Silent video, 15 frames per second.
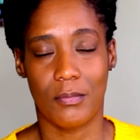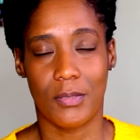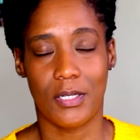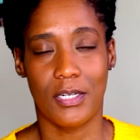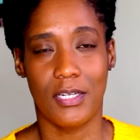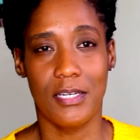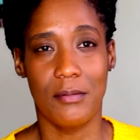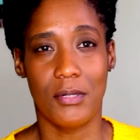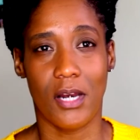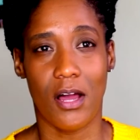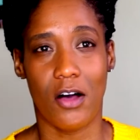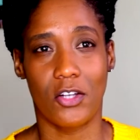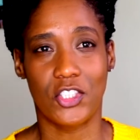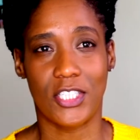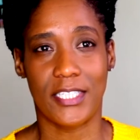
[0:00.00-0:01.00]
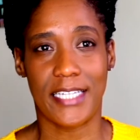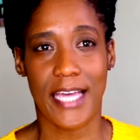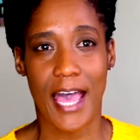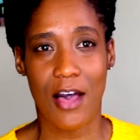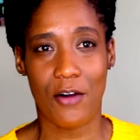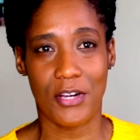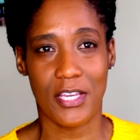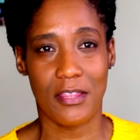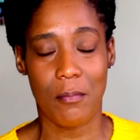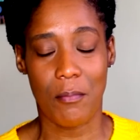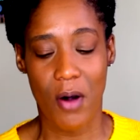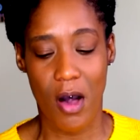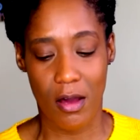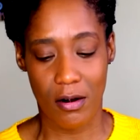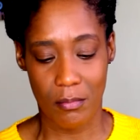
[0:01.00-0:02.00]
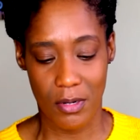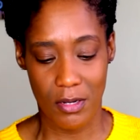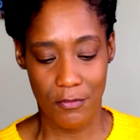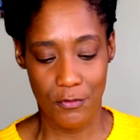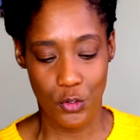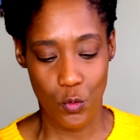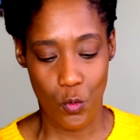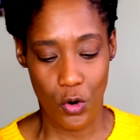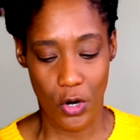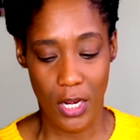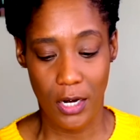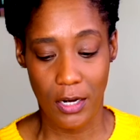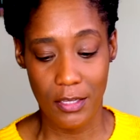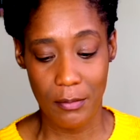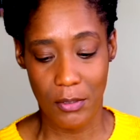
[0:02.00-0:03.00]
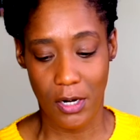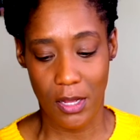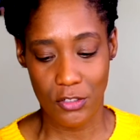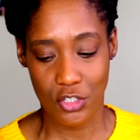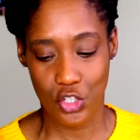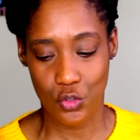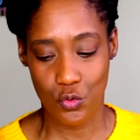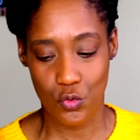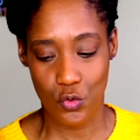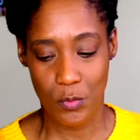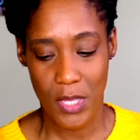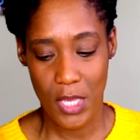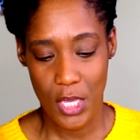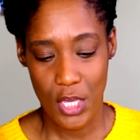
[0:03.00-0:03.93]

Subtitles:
lip gloss down in the bottom of your lip gloss tube.